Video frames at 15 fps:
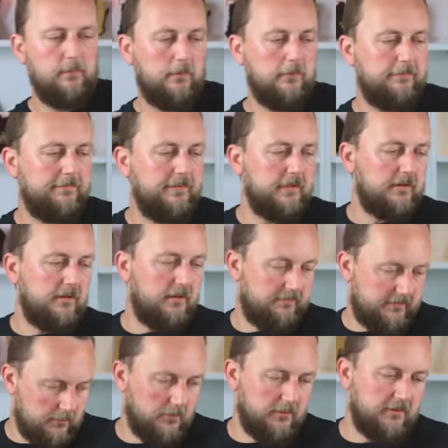We'll flick on
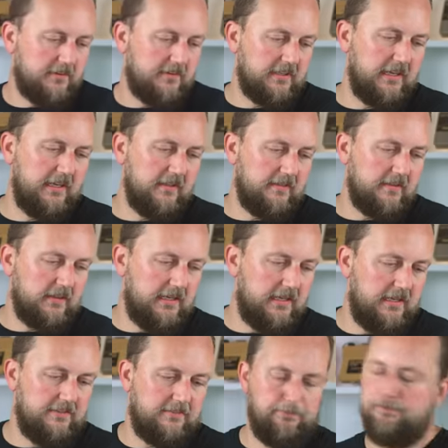over and we'll just take the
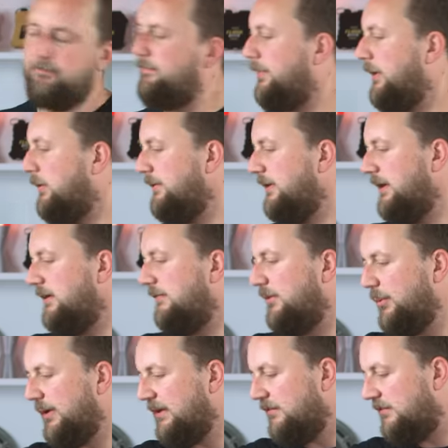last bolt out of the
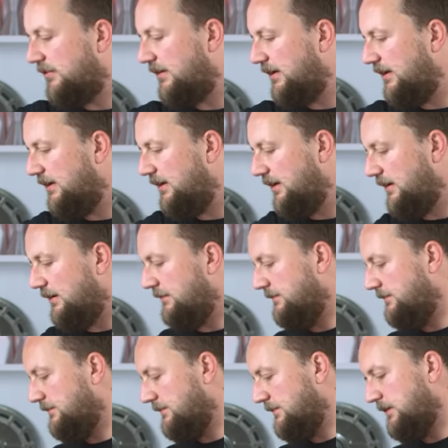windage tray here.
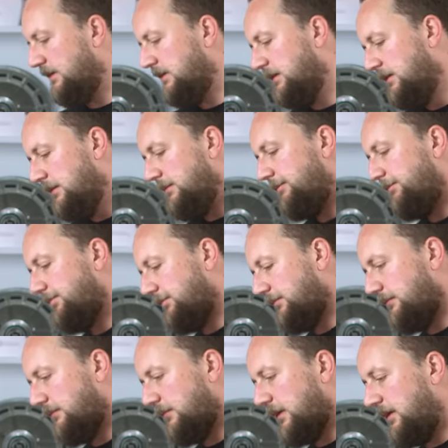
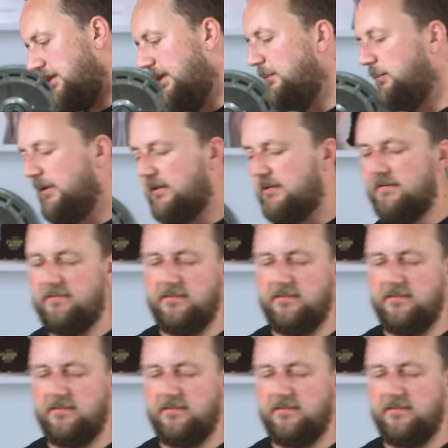And then we can